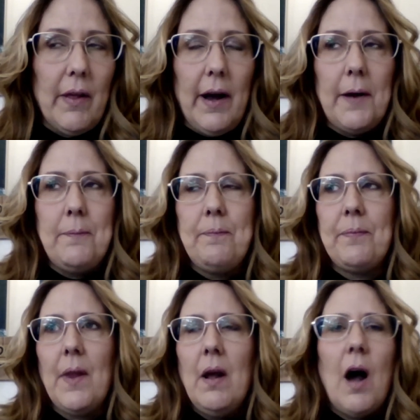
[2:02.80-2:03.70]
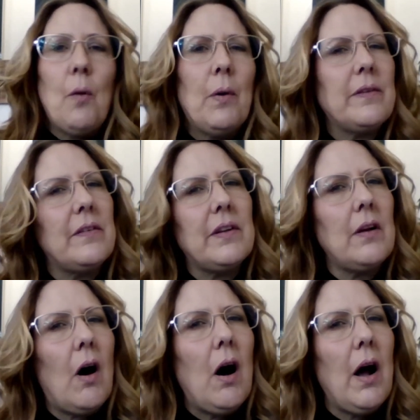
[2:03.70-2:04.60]
that. I wasn't
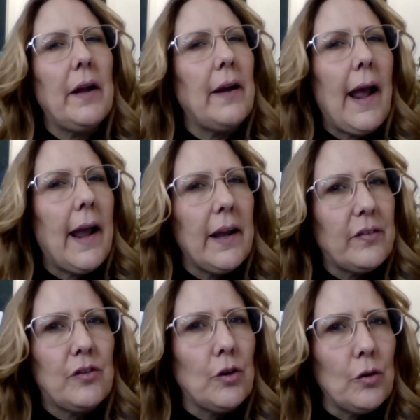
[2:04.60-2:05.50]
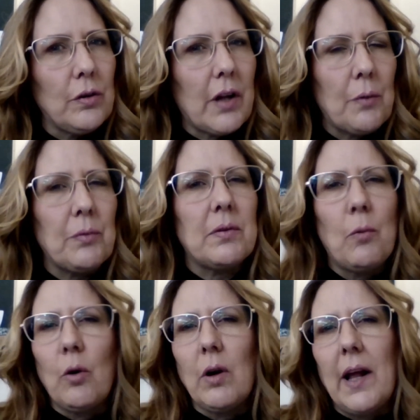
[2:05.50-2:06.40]
an, an A student, I was
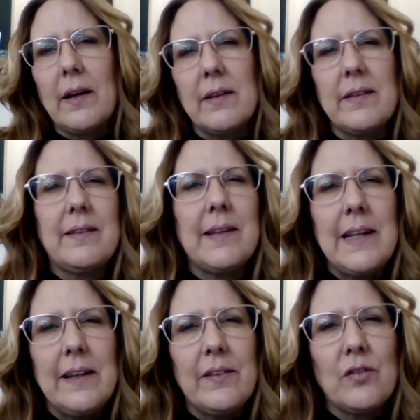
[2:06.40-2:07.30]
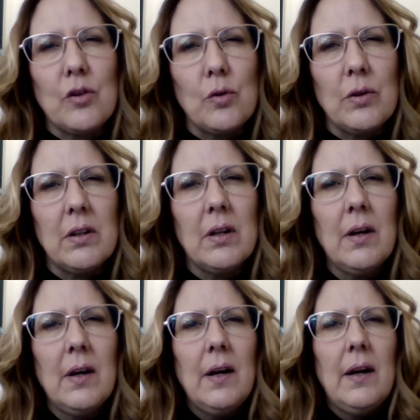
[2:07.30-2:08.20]
more like a C student.
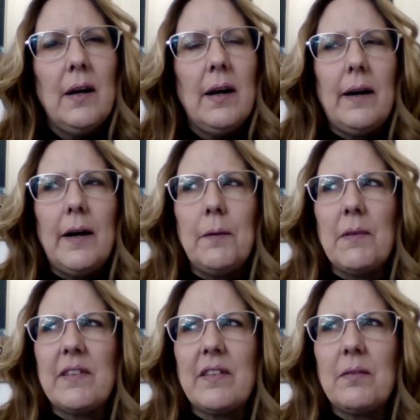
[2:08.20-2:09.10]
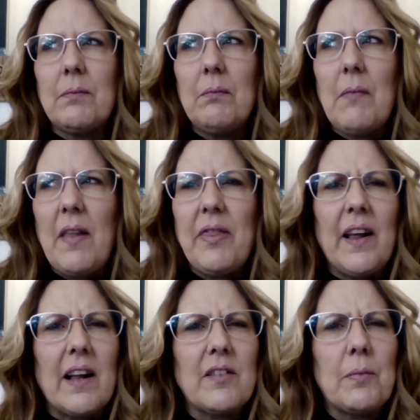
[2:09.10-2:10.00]
Um, I
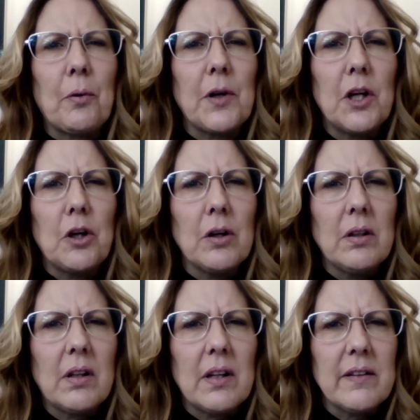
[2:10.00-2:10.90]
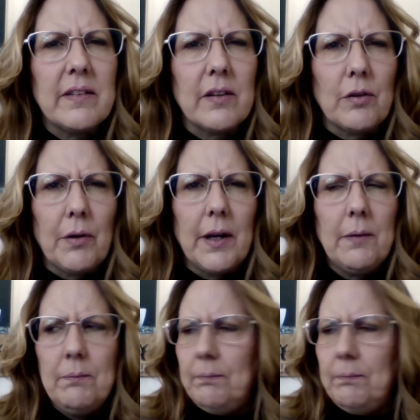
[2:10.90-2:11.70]
think that's pretty good considering